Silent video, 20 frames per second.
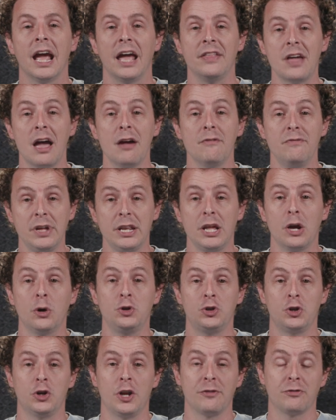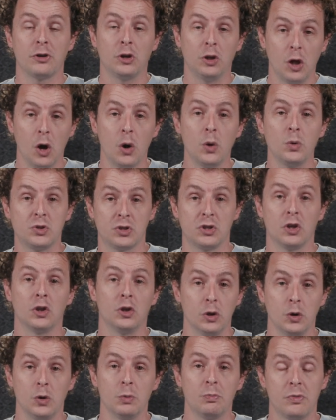And that video should have closed the
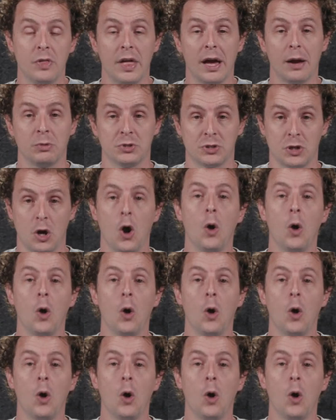loop that was